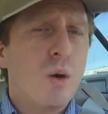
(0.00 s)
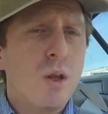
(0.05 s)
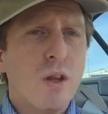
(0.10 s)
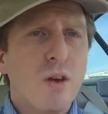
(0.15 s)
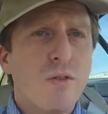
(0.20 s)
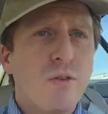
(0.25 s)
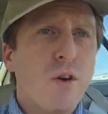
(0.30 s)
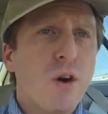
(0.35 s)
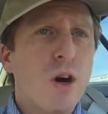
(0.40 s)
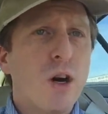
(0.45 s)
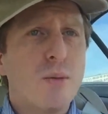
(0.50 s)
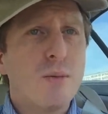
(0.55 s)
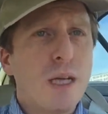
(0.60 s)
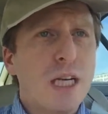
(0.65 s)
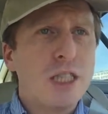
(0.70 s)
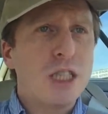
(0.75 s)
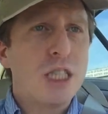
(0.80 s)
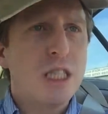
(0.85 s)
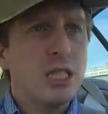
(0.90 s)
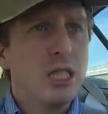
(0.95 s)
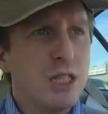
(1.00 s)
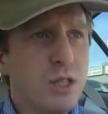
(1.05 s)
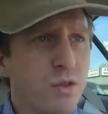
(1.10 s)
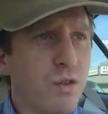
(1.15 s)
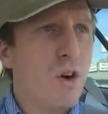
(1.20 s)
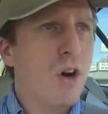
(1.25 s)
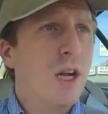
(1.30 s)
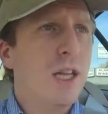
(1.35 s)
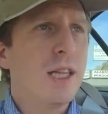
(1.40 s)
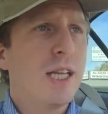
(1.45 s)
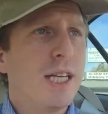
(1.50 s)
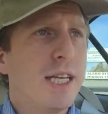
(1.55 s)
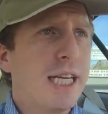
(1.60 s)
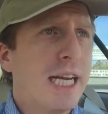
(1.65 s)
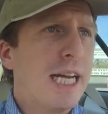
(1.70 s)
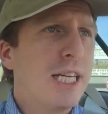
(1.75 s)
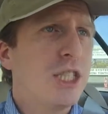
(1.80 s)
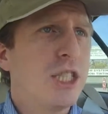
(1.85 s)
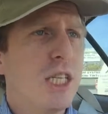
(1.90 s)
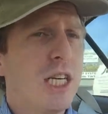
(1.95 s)
the firm that just is very
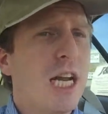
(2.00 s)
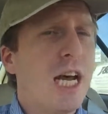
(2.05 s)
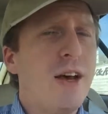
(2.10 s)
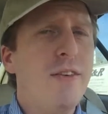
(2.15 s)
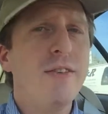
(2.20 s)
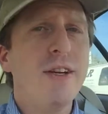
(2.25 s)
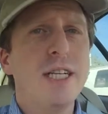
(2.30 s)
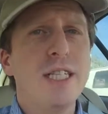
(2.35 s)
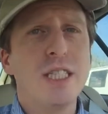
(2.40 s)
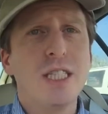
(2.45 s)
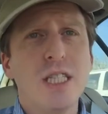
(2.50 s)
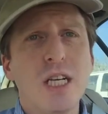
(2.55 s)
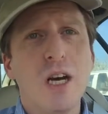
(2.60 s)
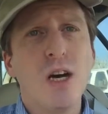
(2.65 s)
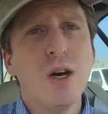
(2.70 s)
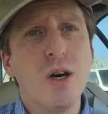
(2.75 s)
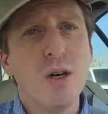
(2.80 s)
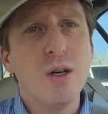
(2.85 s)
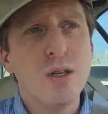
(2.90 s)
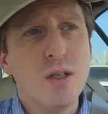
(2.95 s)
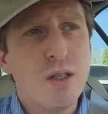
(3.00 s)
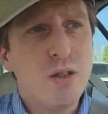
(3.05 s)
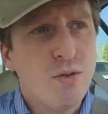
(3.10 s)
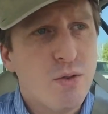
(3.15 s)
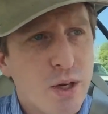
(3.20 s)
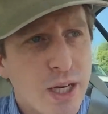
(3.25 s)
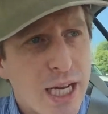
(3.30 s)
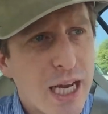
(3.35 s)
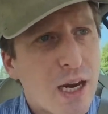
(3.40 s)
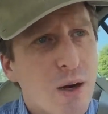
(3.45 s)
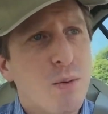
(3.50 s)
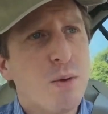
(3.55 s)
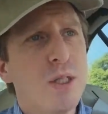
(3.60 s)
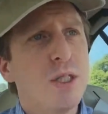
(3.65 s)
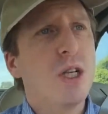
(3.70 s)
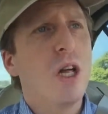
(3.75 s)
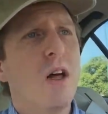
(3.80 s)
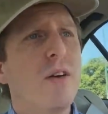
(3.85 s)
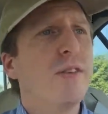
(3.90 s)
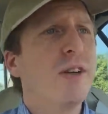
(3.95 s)
litigation heavy, so if we can't
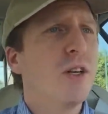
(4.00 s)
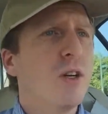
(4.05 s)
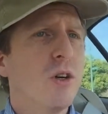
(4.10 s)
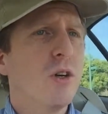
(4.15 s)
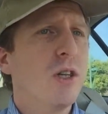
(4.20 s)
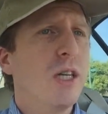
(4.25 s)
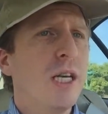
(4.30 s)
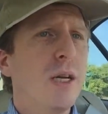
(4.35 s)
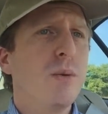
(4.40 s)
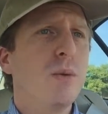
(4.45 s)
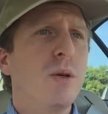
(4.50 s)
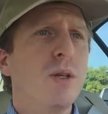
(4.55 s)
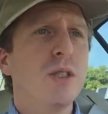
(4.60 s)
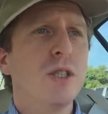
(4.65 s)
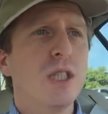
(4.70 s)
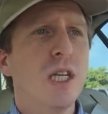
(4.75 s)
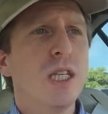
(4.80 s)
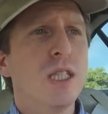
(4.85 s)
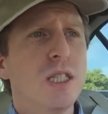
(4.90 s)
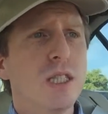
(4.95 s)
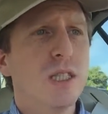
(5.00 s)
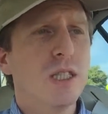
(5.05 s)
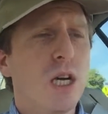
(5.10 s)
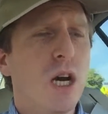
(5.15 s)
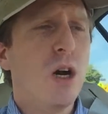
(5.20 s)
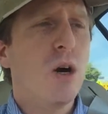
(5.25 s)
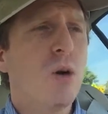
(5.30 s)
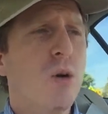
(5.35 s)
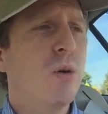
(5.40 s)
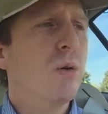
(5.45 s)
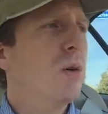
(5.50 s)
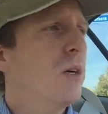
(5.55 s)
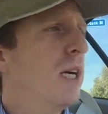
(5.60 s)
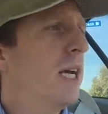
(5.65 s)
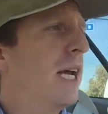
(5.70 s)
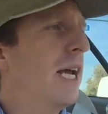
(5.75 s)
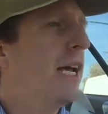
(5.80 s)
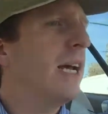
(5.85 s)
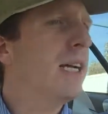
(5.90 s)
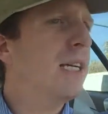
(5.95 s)
resolve it early, we'll just go
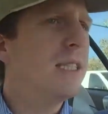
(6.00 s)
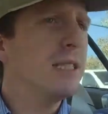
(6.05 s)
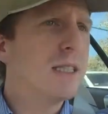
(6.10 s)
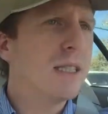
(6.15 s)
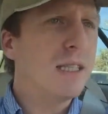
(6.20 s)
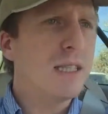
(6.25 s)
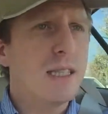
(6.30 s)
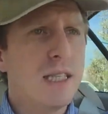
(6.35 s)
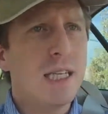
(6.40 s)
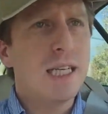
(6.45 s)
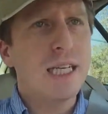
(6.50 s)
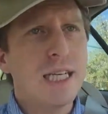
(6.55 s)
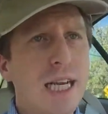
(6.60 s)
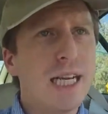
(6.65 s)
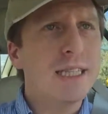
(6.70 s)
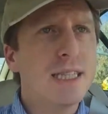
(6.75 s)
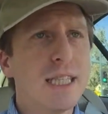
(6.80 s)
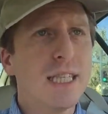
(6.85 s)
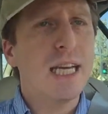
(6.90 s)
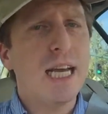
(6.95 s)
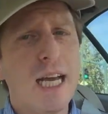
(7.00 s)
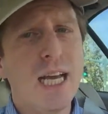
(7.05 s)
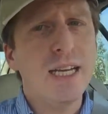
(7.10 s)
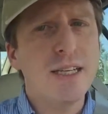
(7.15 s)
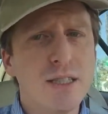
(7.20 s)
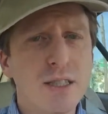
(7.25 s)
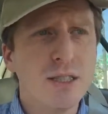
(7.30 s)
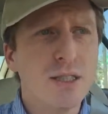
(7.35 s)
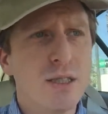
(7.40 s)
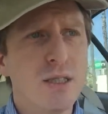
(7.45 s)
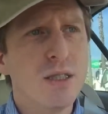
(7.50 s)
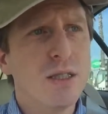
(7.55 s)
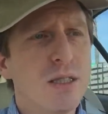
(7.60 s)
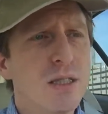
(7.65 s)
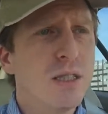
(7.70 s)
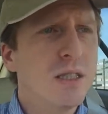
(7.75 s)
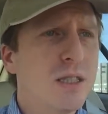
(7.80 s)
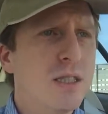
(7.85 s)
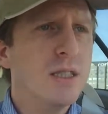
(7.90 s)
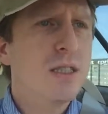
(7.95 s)
and litigate the case.
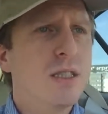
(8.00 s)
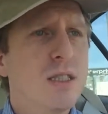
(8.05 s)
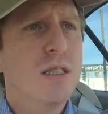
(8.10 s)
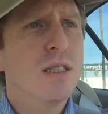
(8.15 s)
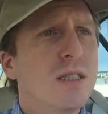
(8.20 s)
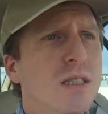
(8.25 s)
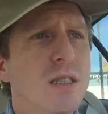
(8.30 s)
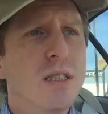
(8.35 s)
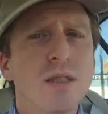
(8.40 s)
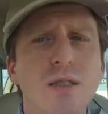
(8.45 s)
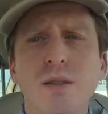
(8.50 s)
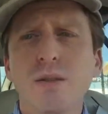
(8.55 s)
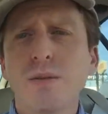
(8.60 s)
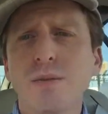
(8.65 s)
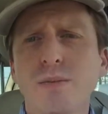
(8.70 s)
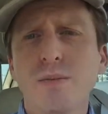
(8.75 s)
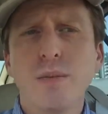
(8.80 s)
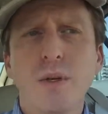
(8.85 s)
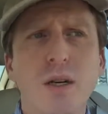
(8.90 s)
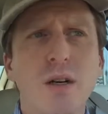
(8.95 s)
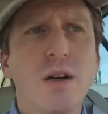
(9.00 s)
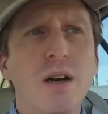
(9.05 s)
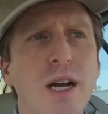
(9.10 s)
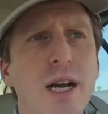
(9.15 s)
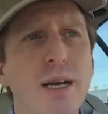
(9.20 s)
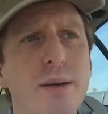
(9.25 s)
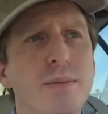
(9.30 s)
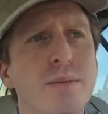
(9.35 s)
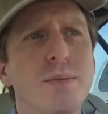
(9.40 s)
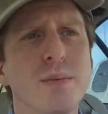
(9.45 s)
All right,